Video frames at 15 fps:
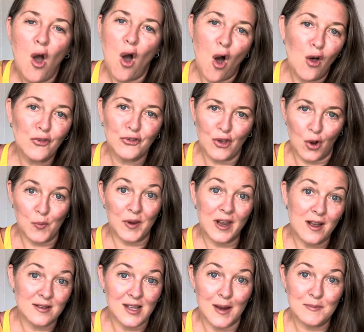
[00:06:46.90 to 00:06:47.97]
Also,
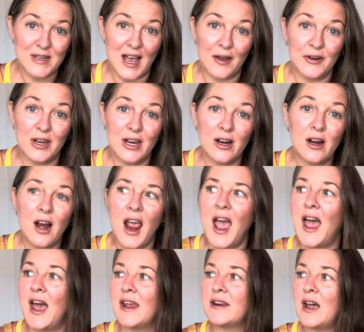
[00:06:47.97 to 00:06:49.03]
because I'm down here
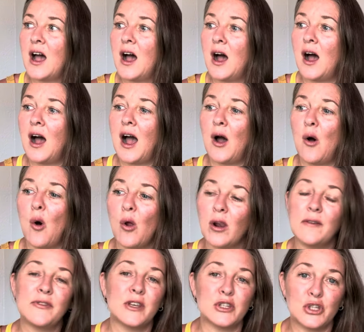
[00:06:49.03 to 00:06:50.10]
and uh, all
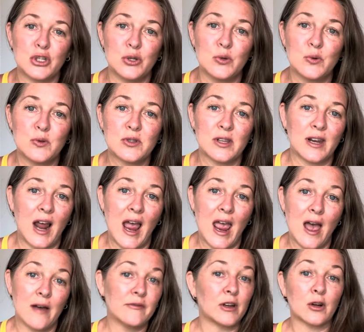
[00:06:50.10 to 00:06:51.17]
of the shoes that I
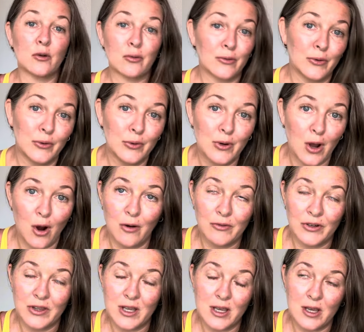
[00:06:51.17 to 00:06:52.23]
have accrued
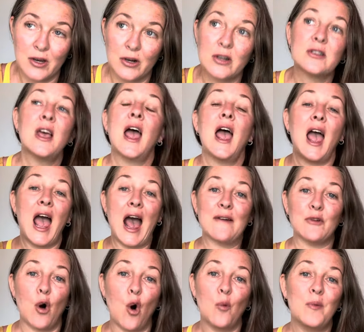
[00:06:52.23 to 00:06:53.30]
over the years
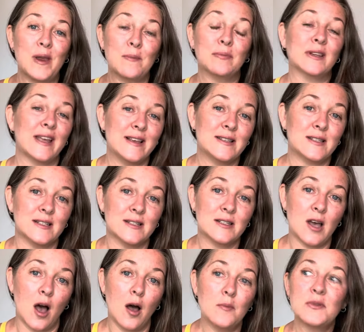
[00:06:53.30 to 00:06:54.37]
have all been placed in
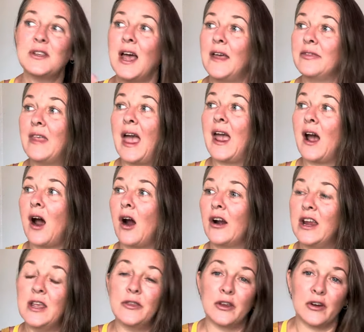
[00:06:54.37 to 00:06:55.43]
tubs and they are
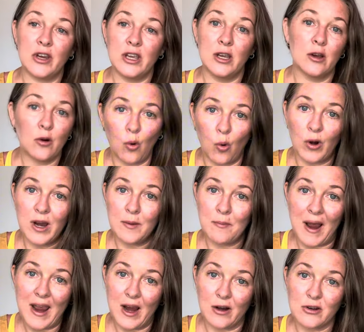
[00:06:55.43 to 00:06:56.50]
either here or in
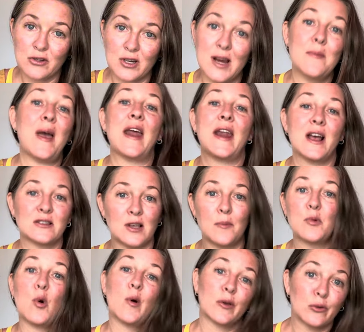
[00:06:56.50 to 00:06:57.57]
my Airstream. And as
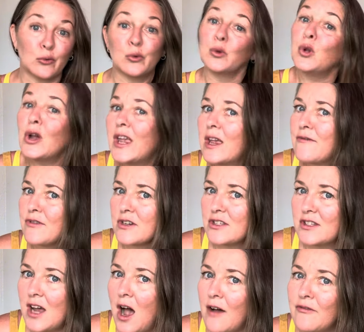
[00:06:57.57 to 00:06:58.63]
I'm going through looking for
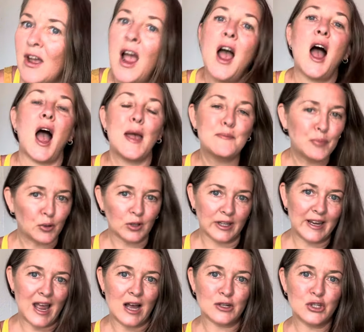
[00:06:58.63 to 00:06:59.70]
stuff, I'm
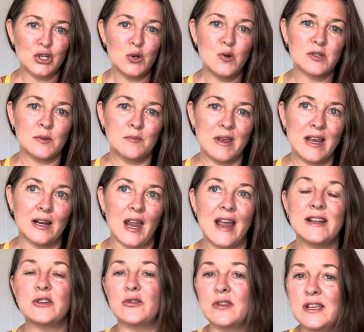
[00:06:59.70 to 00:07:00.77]
pulling out shoes and being
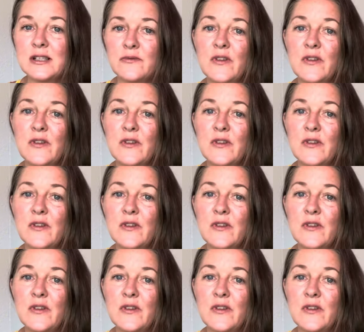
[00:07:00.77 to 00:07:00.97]
like, do these